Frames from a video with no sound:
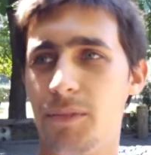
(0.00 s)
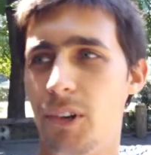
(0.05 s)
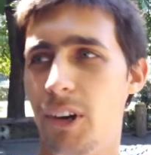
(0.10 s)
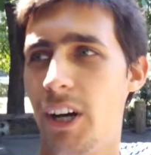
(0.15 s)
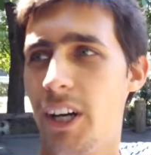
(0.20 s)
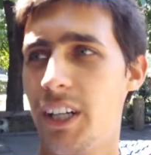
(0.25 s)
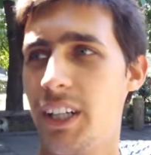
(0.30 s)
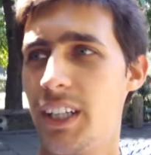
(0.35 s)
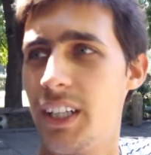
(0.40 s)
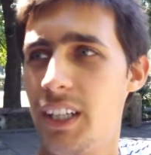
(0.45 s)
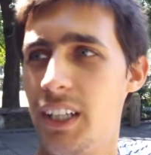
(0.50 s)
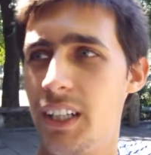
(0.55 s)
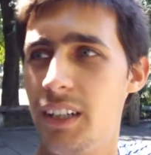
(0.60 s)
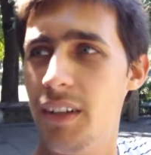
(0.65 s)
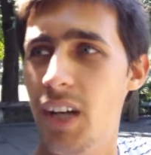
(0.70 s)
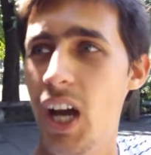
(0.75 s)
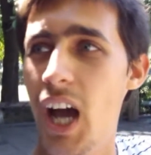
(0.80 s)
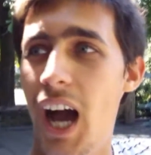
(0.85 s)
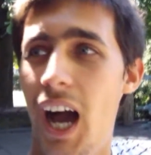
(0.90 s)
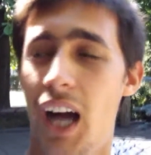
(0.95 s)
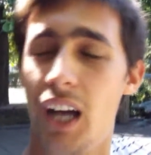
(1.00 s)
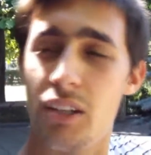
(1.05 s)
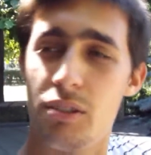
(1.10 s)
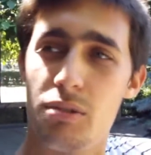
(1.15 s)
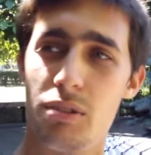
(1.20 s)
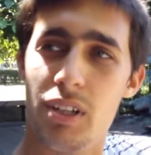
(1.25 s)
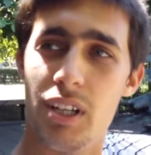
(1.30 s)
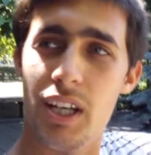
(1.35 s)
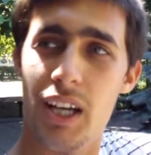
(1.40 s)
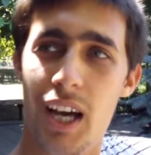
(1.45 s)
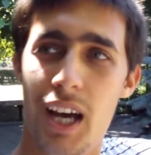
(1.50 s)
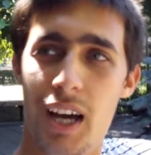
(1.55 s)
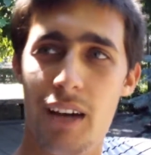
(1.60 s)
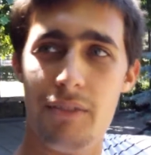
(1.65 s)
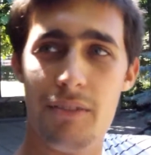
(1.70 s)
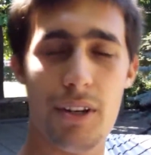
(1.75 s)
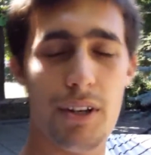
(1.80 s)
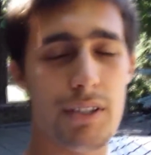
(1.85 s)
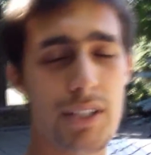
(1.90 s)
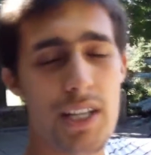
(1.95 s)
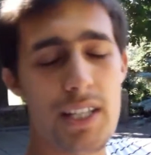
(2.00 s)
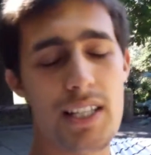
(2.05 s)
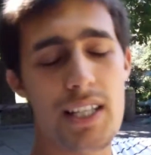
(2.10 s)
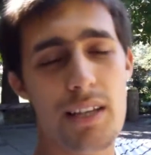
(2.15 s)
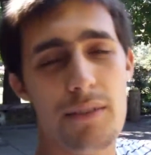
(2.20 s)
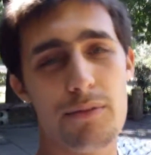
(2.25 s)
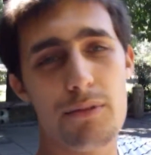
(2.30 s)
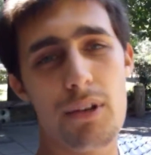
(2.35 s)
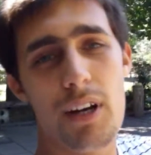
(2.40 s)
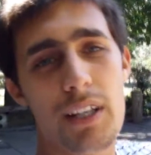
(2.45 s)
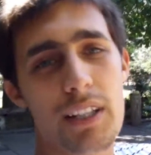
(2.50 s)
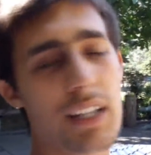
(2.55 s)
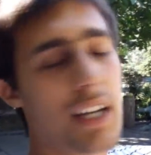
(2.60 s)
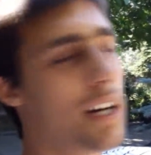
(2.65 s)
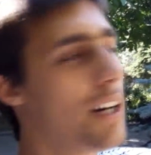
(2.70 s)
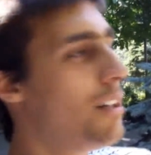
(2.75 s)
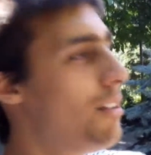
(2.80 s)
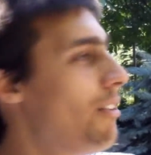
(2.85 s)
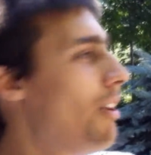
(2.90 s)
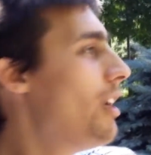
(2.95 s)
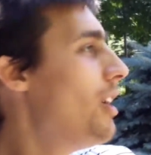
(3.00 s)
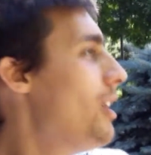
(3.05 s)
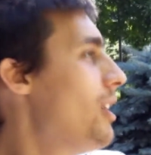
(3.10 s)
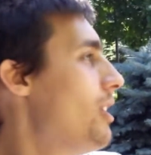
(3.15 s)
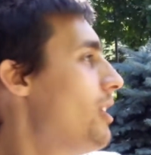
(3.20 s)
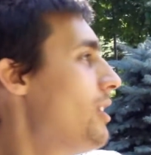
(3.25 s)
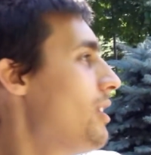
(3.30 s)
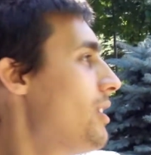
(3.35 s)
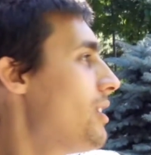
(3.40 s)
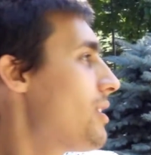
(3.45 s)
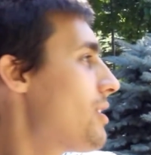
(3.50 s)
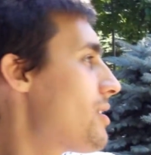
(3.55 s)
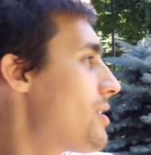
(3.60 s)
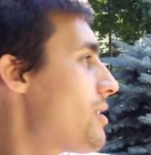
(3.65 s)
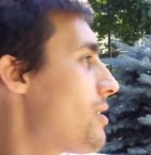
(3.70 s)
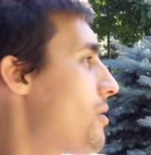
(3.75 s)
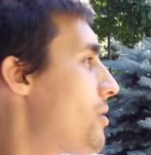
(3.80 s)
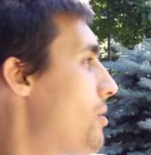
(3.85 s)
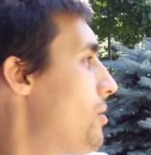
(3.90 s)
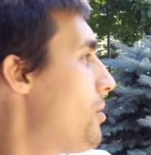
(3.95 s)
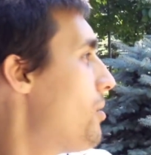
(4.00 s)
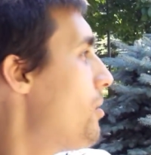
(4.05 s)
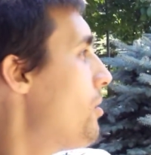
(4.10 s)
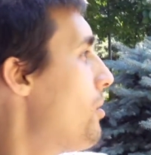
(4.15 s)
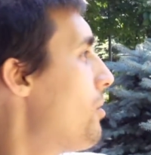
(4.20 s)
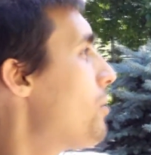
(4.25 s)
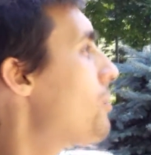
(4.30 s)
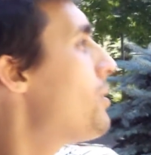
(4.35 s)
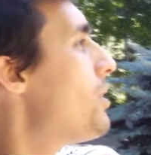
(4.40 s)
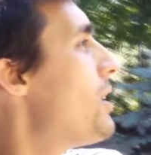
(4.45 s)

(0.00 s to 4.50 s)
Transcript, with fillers: We are here. Actually, I'm very asleep right now. It's good.